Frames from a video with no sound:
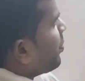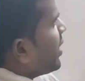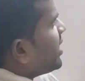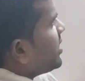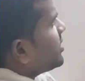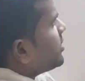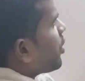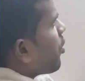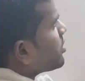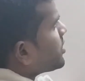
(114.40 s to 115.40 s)
many
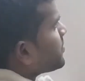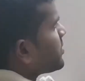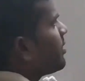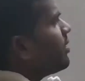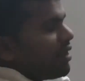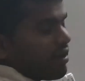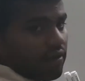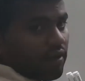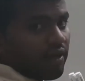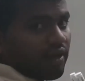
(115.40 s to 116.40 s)
easy concepts are there
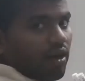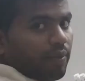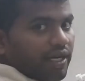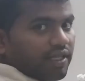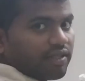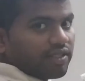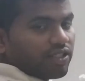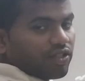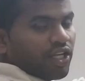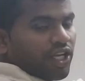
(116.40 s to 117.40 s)
in operating
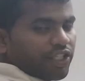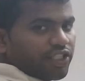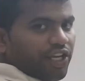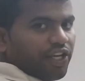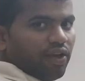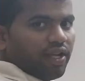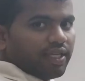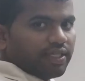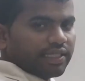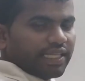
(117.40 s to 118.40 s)
system.
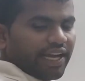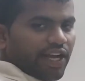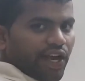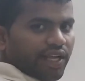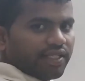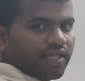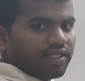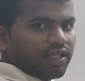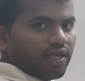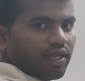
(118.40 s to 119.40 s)
Scheduling,
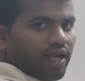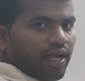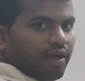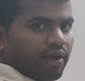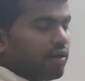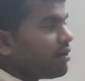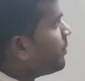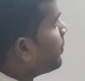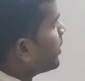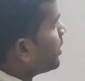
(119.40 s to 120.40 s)
synchronization,
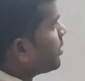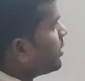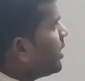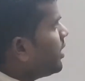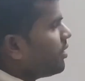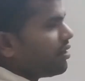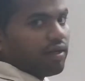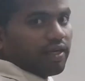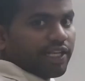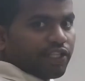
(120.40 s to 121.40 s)
and
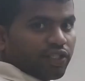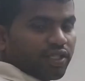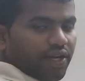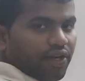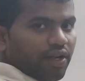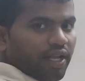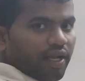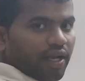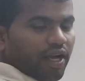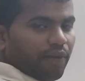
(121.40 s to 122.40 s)
then disk
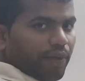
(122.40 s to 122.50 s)
scheduling and